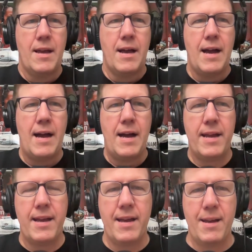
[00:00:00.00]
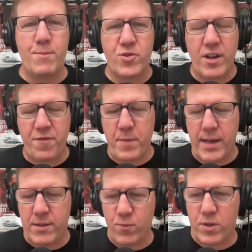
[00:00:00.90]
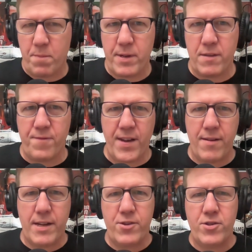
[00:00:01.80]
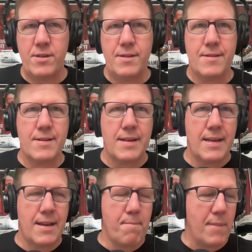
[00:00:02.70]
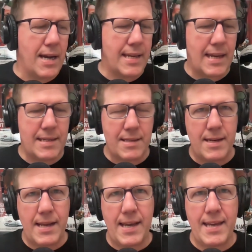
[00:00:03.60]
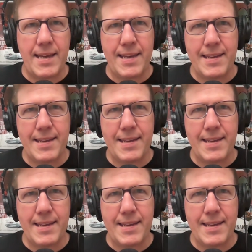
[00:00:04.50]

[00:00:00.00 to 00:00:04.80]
I am Jeff Mason with the Piston Foundation. My guest today is